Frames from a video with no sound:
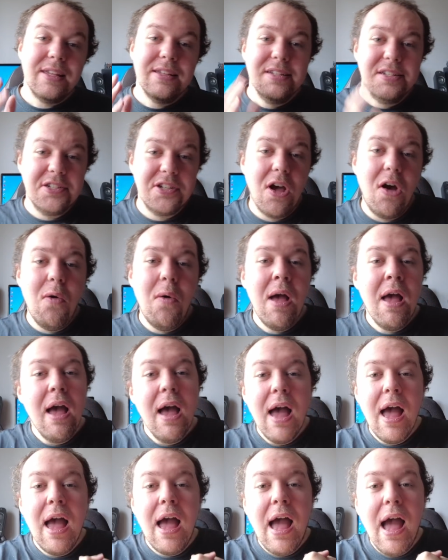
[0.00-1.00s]
So
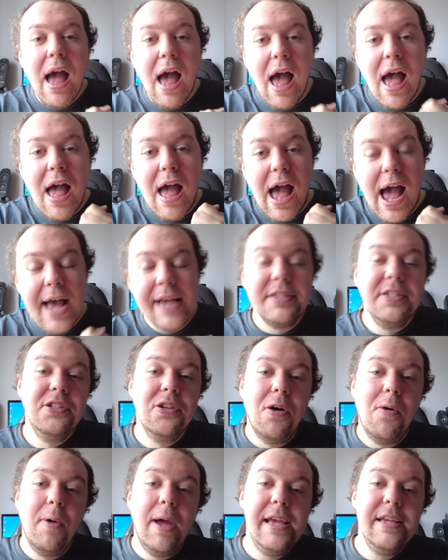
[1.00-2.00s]
As is
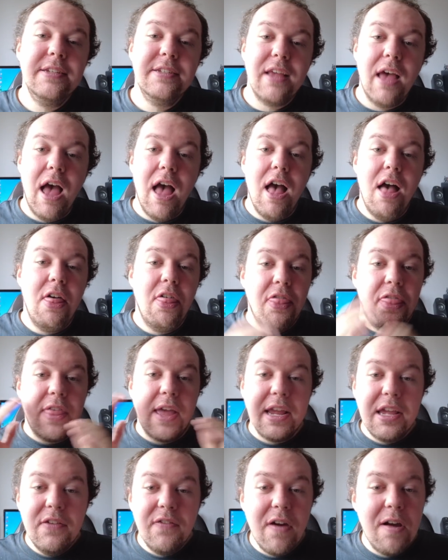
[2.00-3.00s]
always,
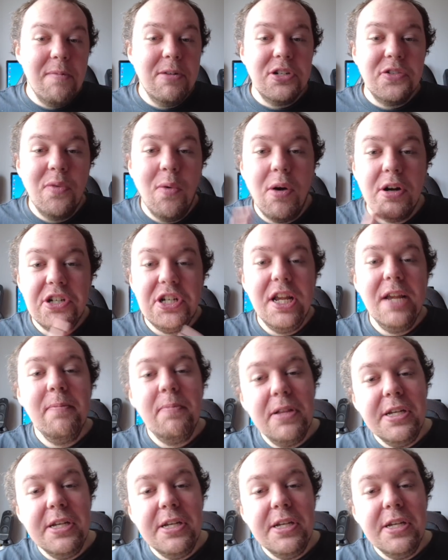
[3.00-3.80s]
thank you very much for watching.